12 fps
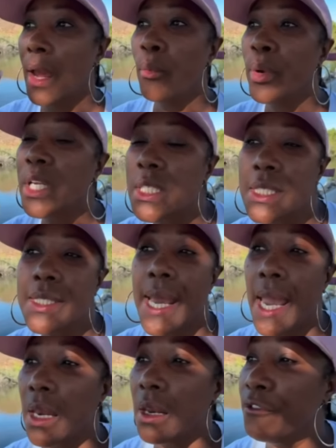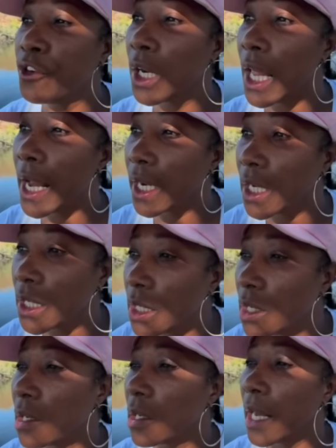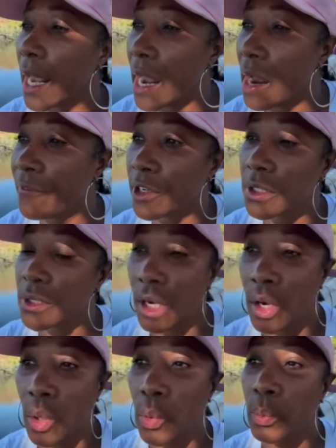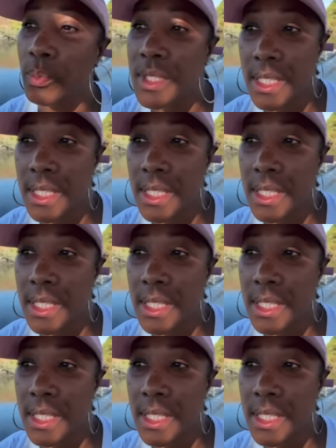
and we just dated for like a year and a half or so,